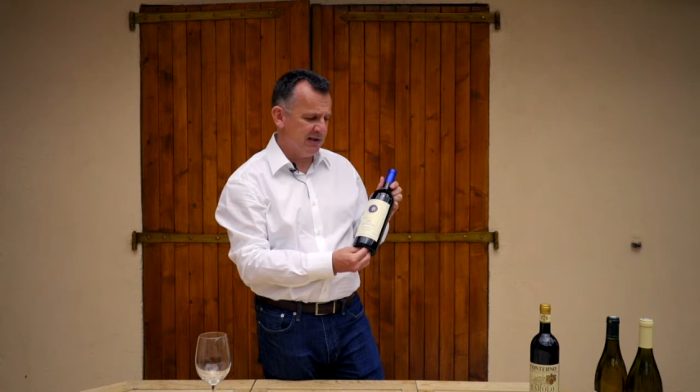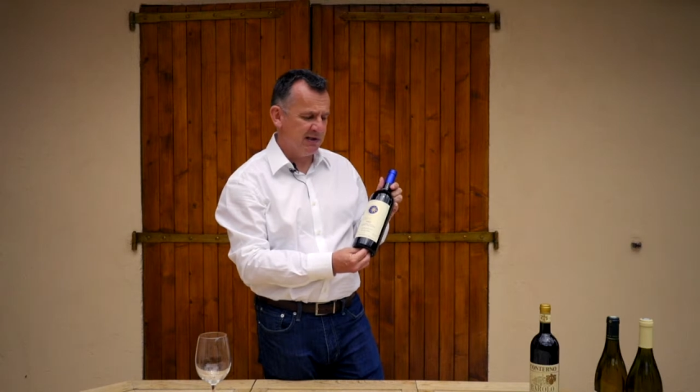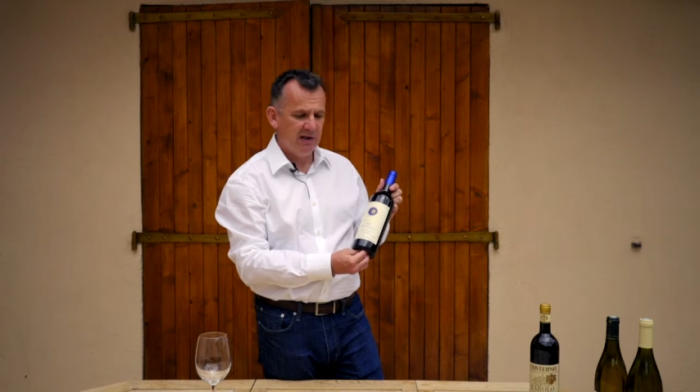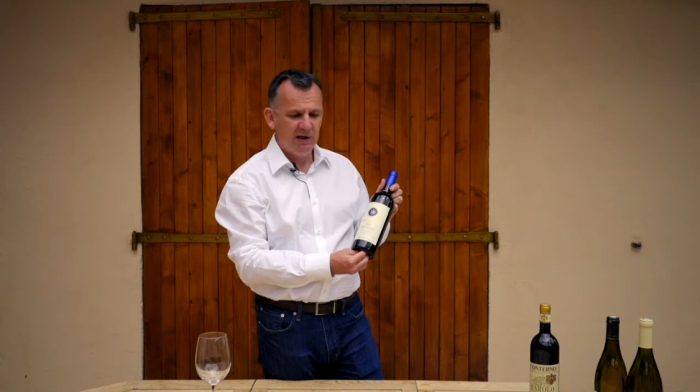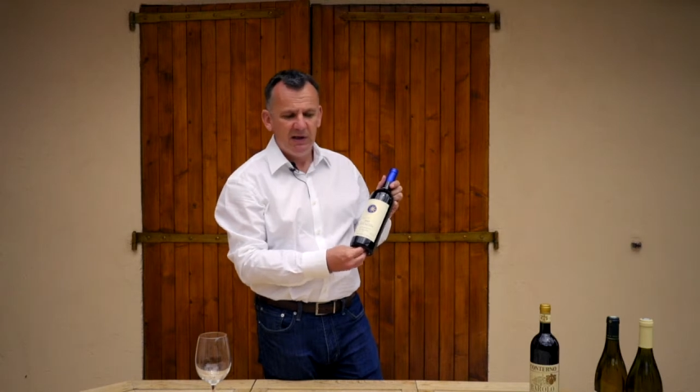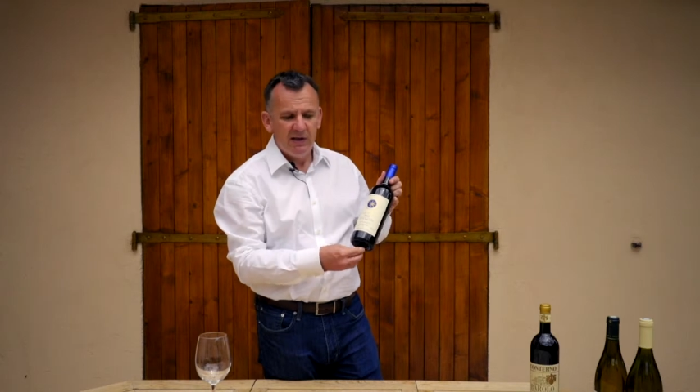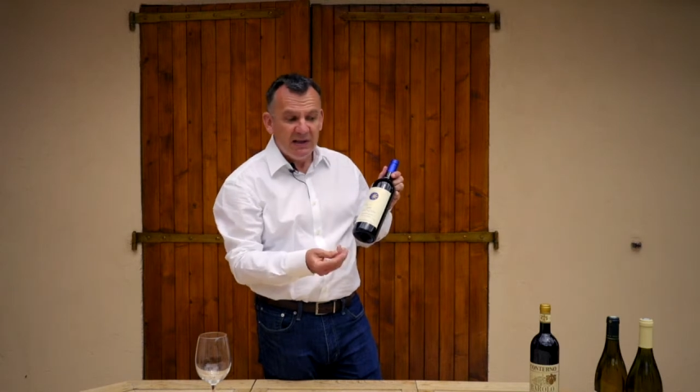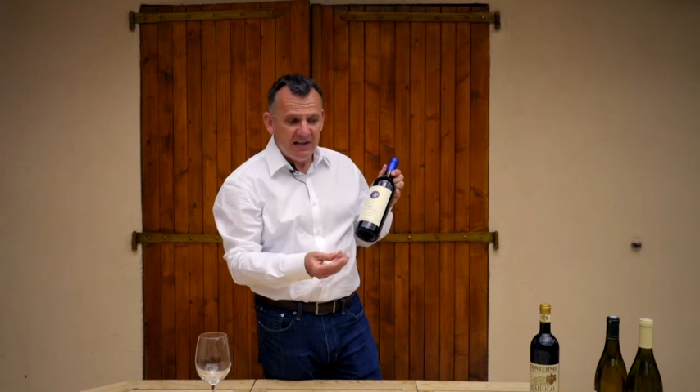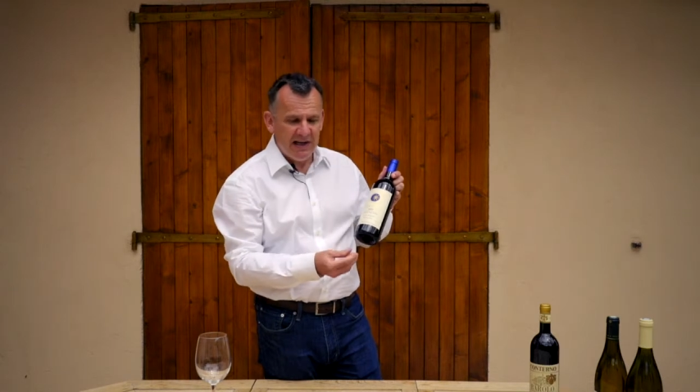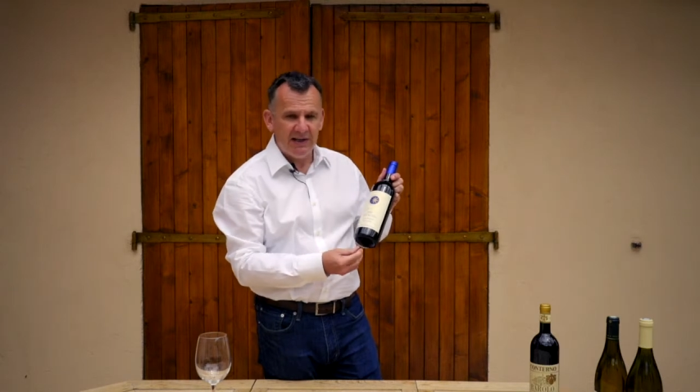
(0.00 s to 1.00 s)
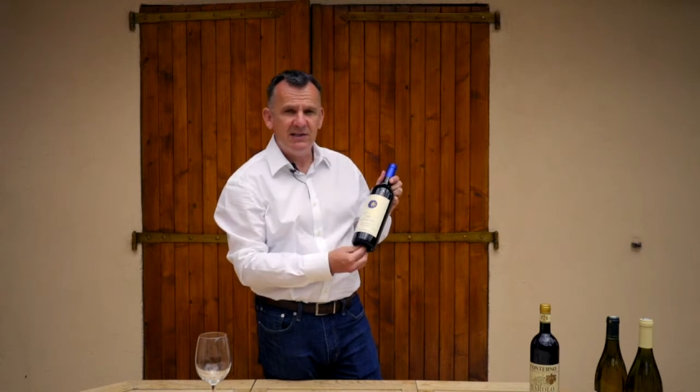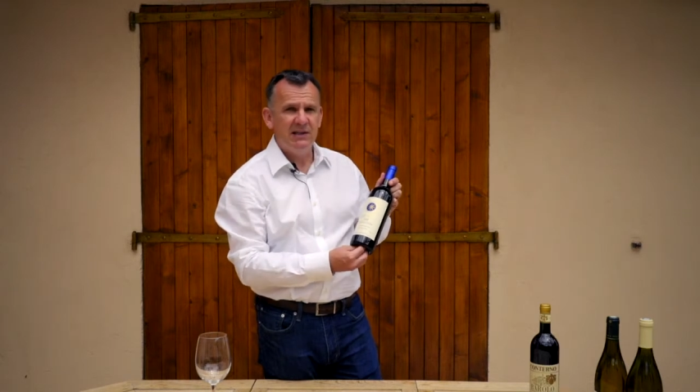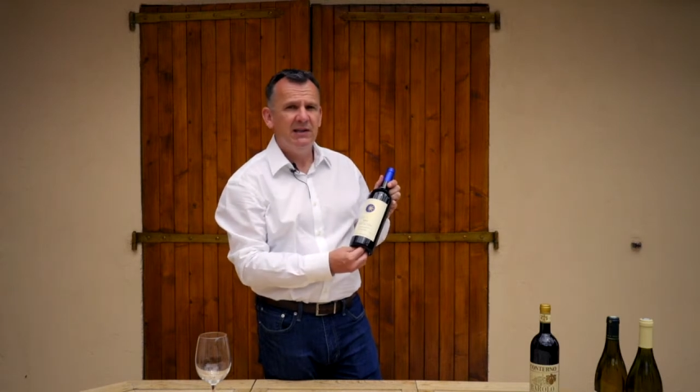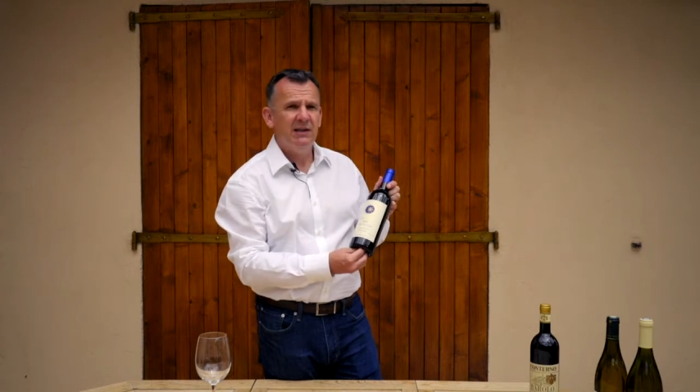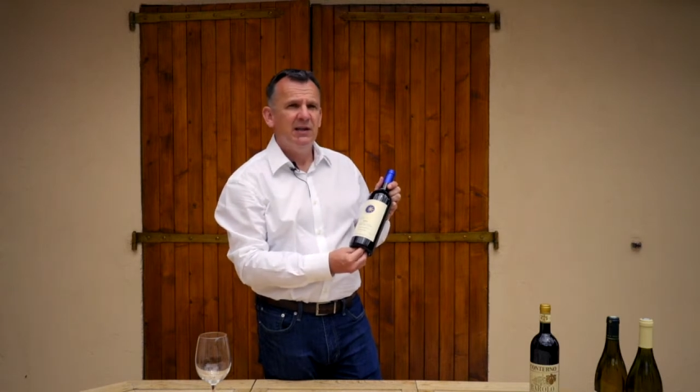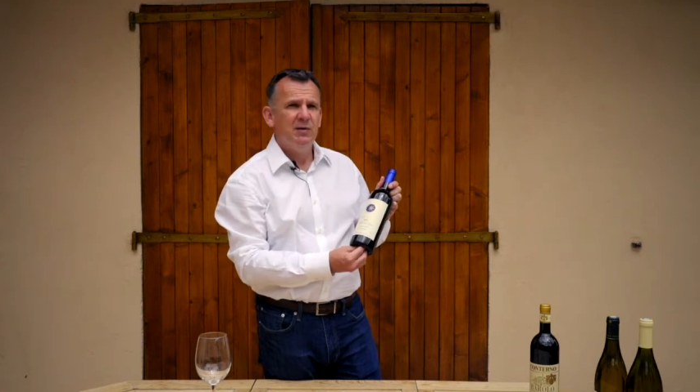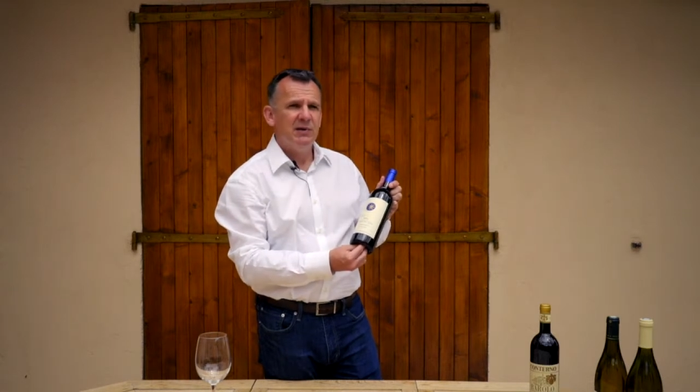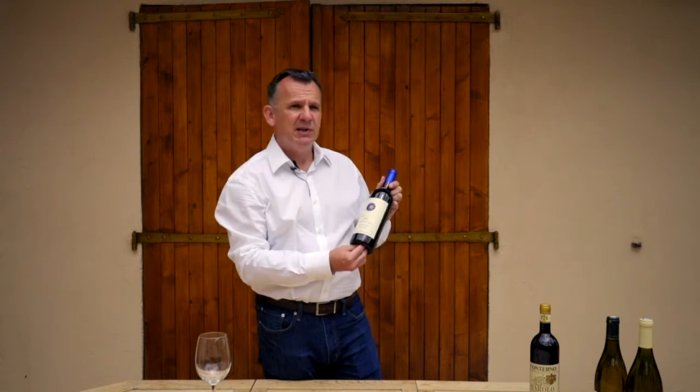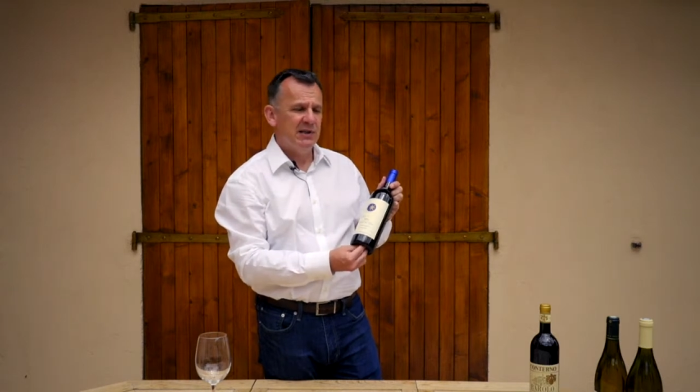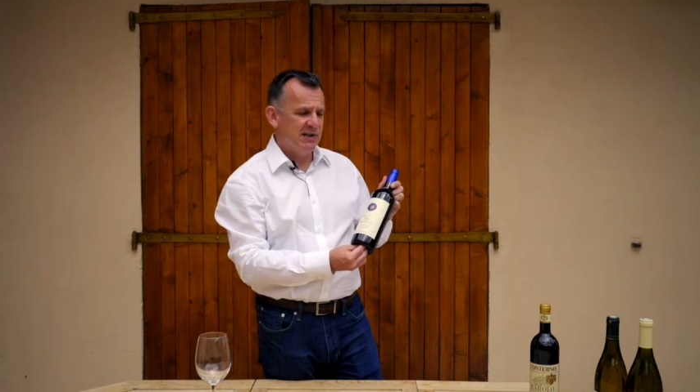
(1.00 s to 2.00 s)
is Chianti,
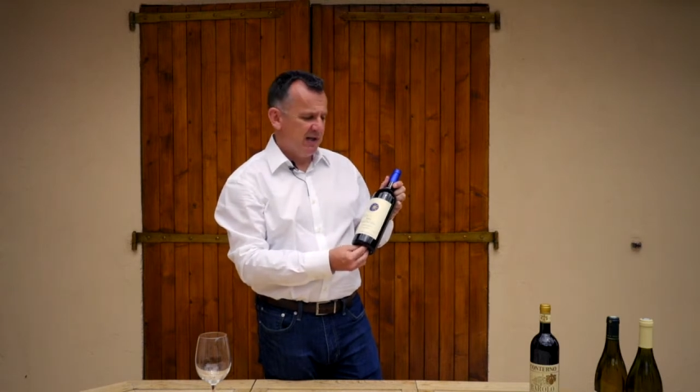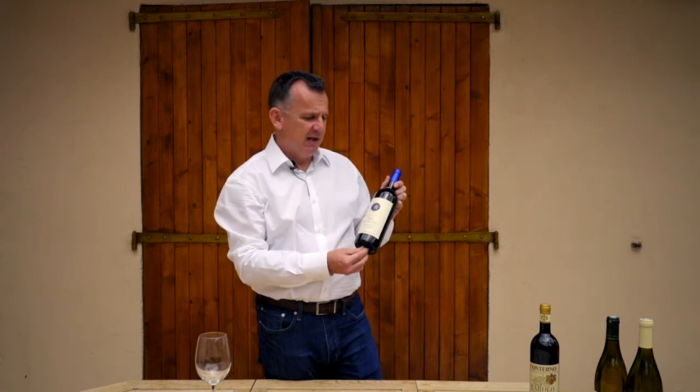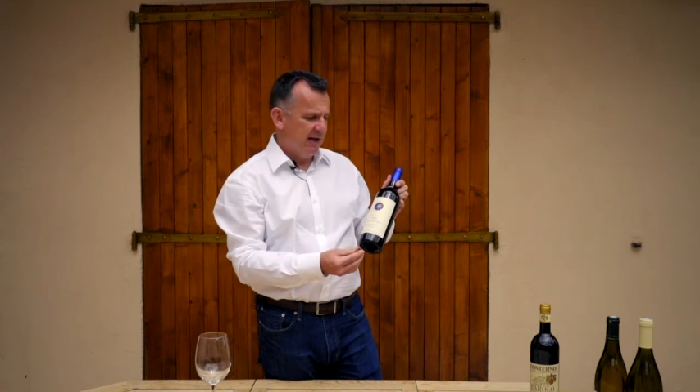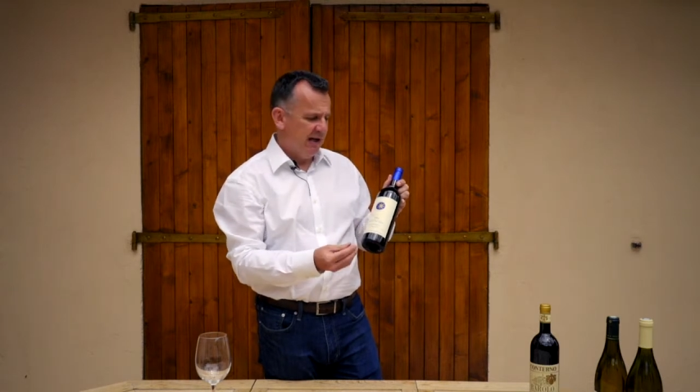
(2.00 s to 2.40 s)
because